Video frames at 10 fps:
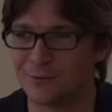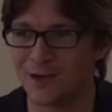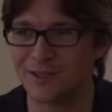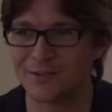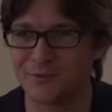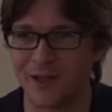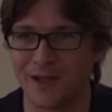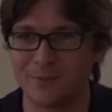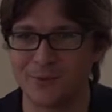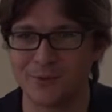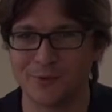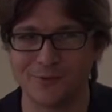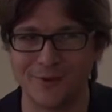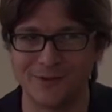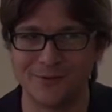tries to help
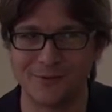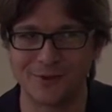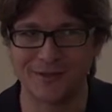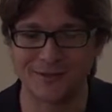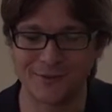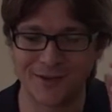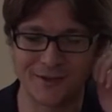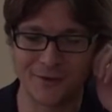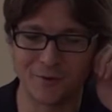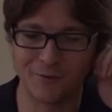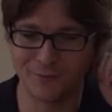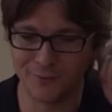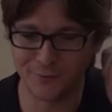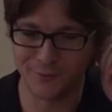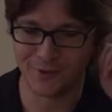you and to get an
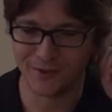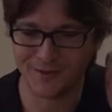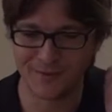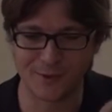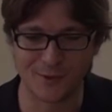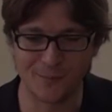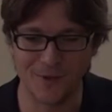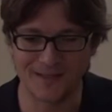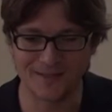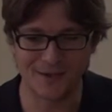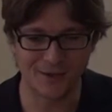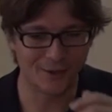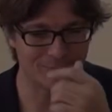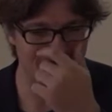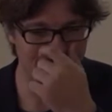overview, the comments are
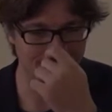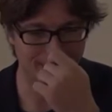always